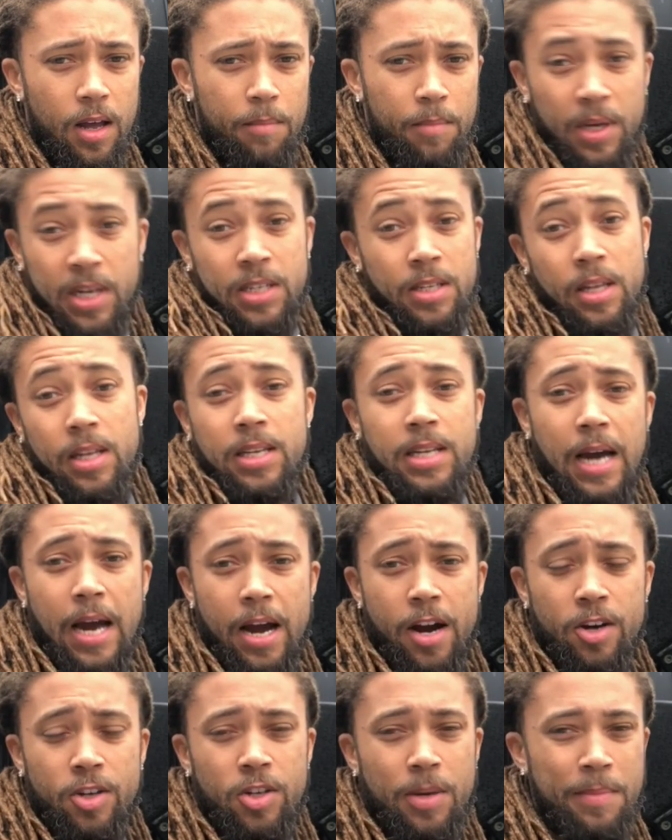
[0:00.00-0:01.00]
because of the
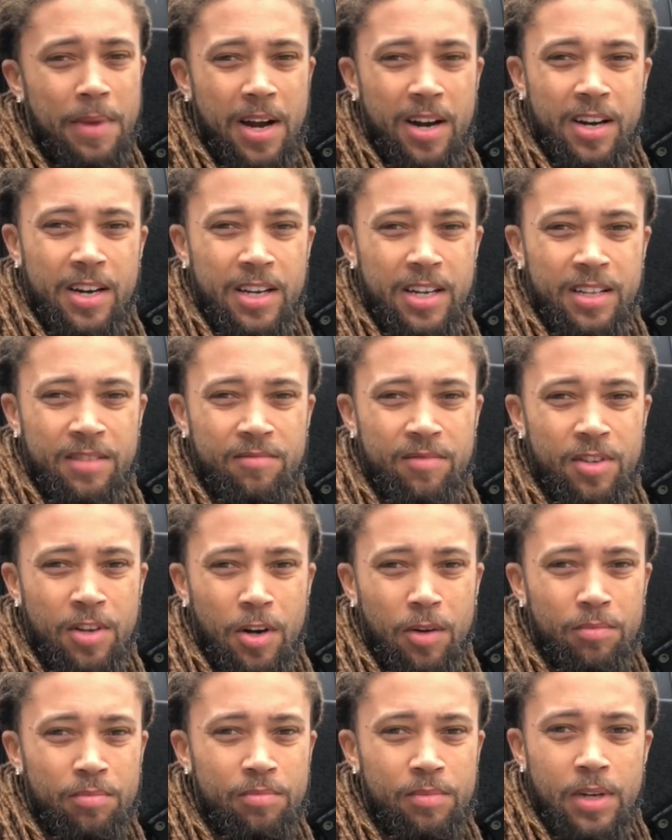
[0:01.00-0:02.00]
tire, so I'm not gonna,
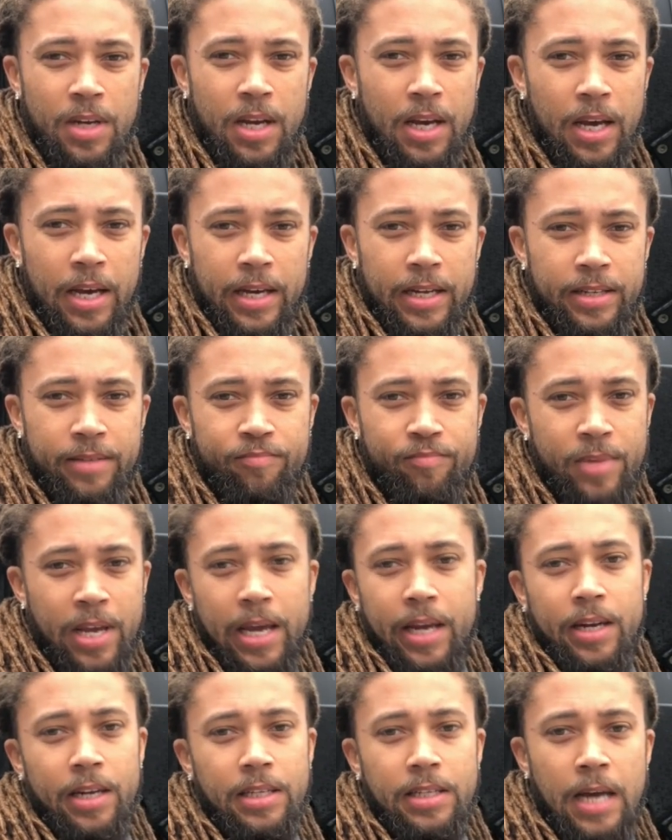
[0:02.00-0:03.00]

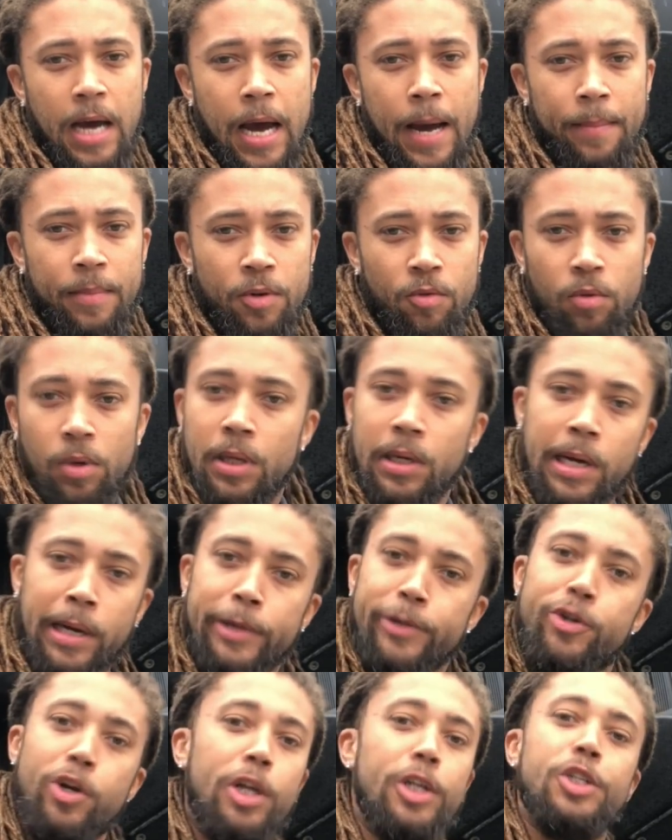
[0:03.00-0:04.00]
take any time to really
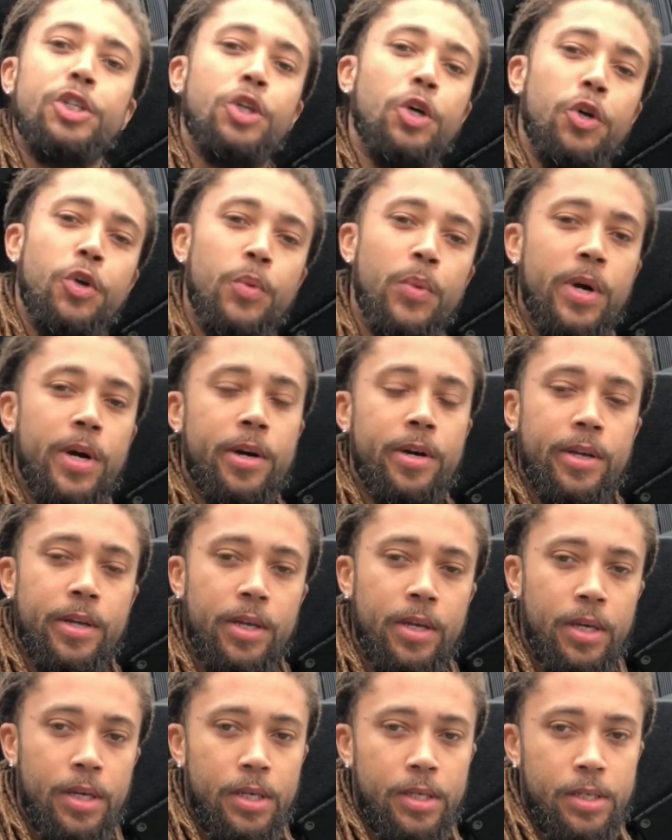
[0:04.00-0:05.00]
kind of try to show you where it
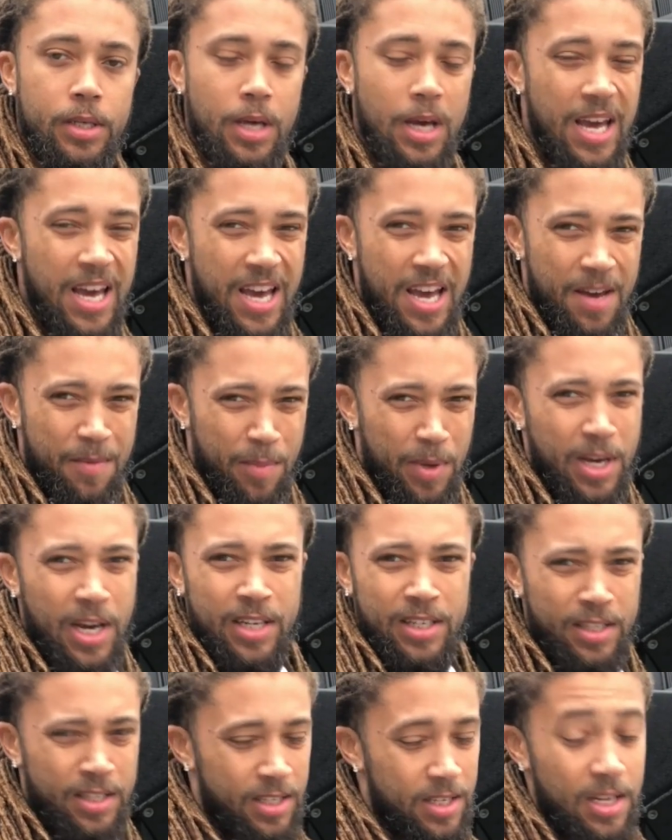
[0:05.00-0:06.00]
is,
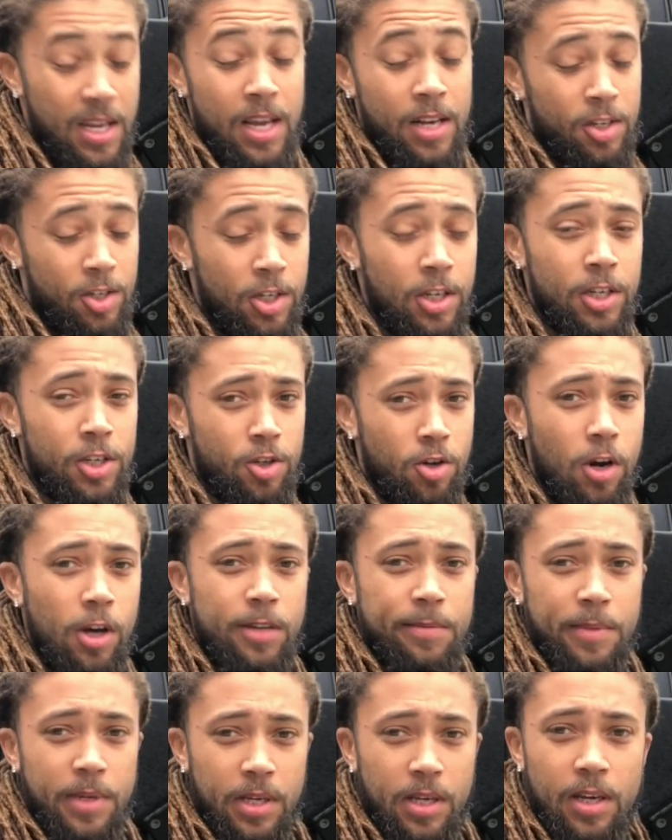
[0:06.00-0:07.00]
because just
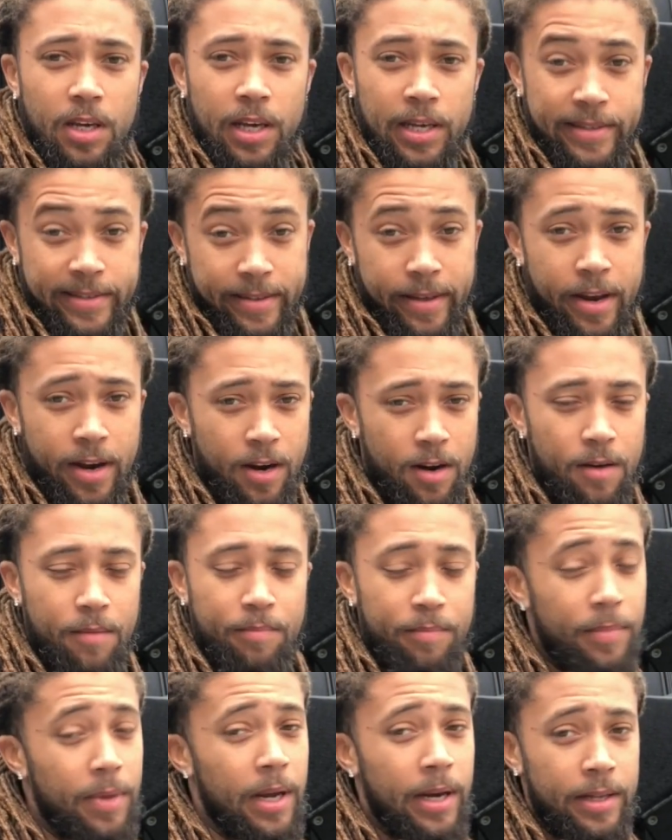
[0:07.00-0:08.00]
trust me, it's there
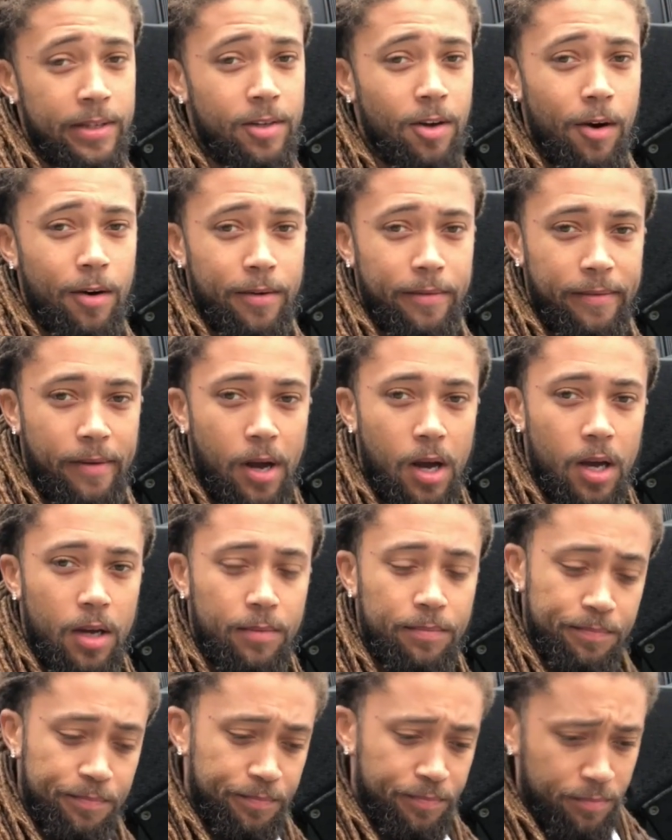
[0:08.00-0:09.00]
and it's hard to
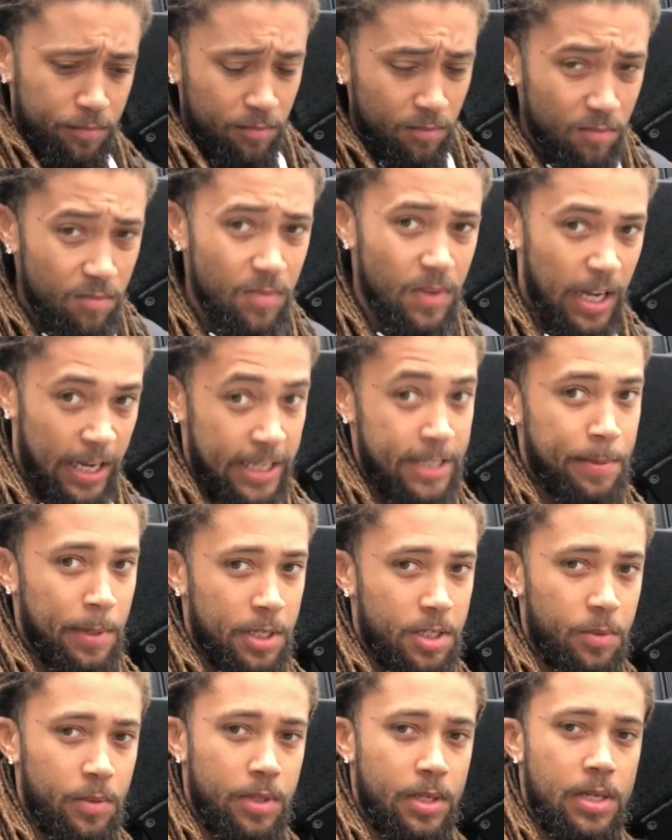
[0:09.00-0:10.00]
find,
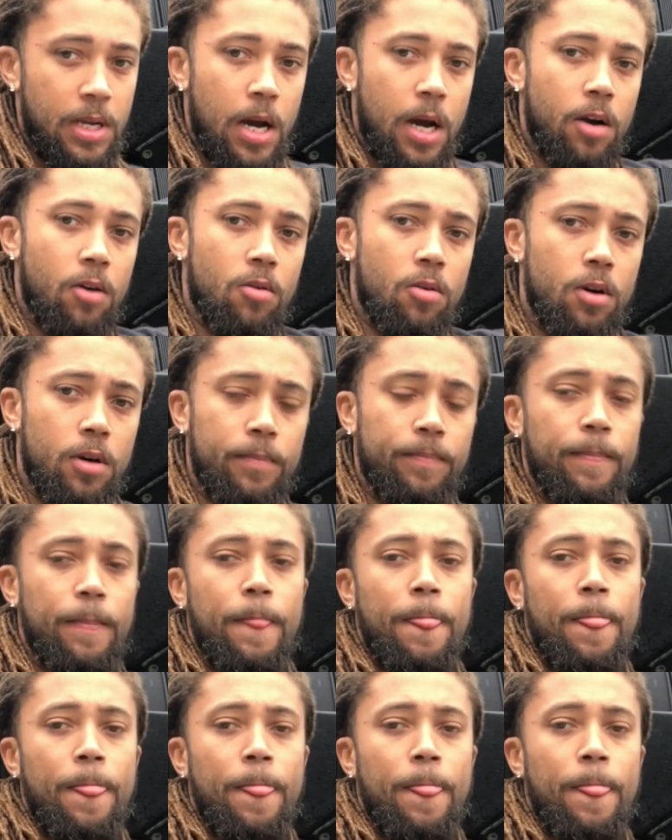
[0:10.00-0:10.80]
especially with the tire on.